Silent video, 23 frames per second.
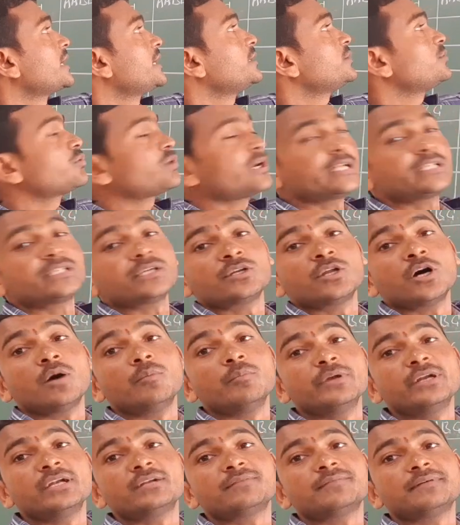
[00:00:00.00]
to write the
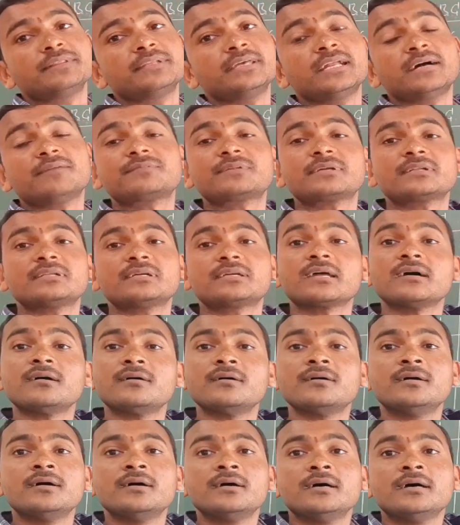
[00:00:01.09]
dominant one, then after
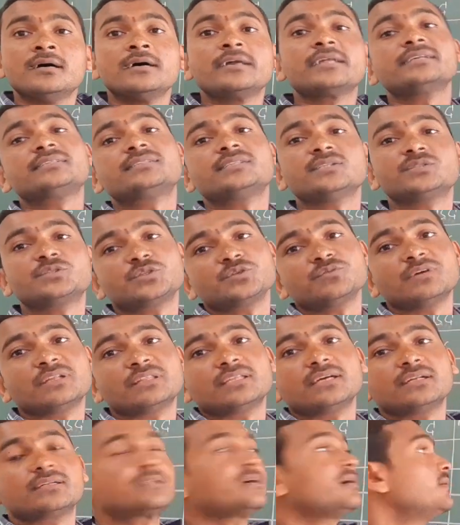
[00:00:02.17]
that recessive one.
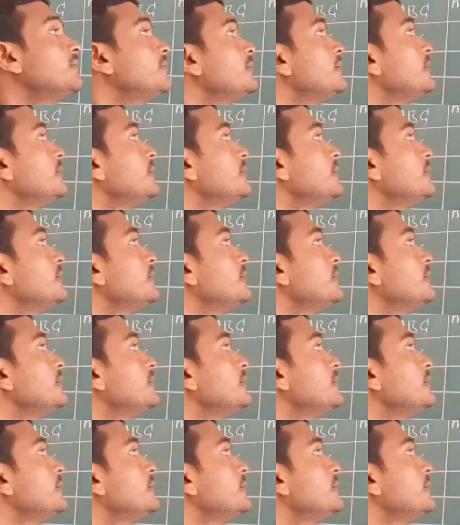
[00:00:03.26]
That